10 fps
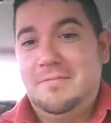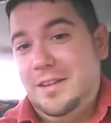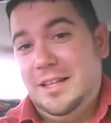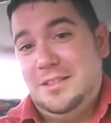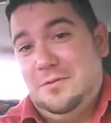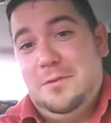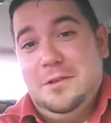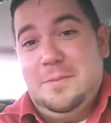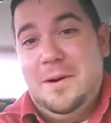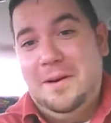that's the
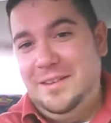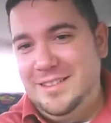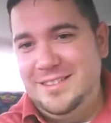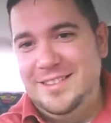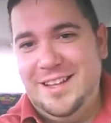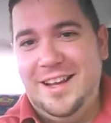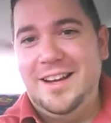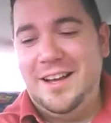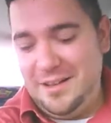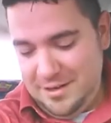first part.
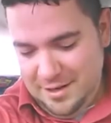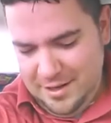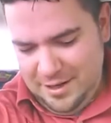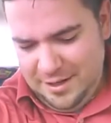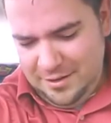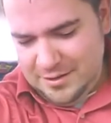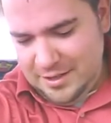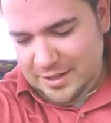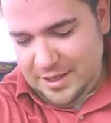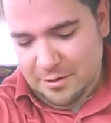It looks
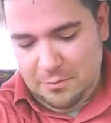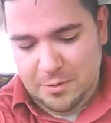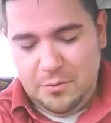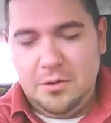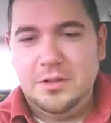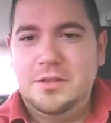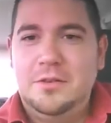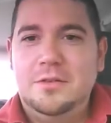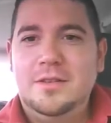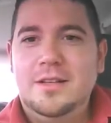like I got one more,
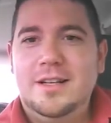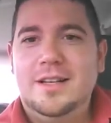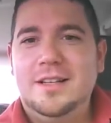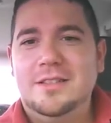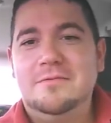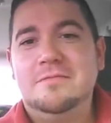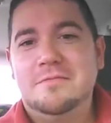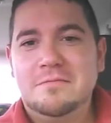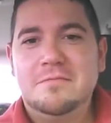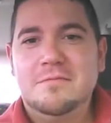so,
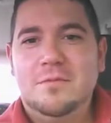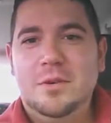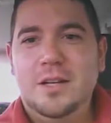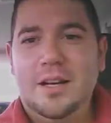we'll